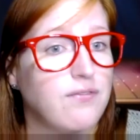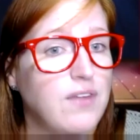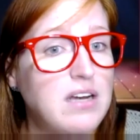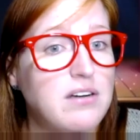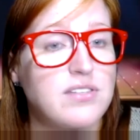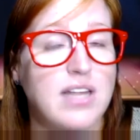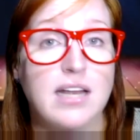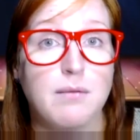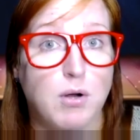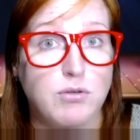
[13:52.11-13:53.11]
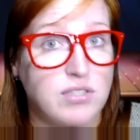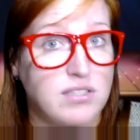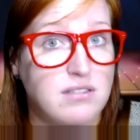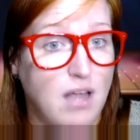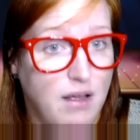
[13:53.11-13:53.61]
fears, and
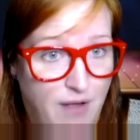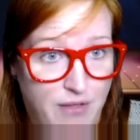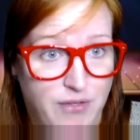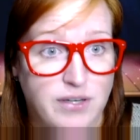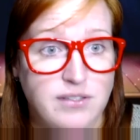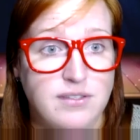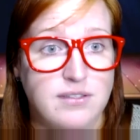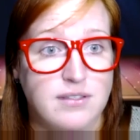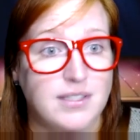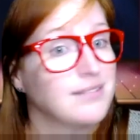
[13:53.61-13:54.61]
emotions of others,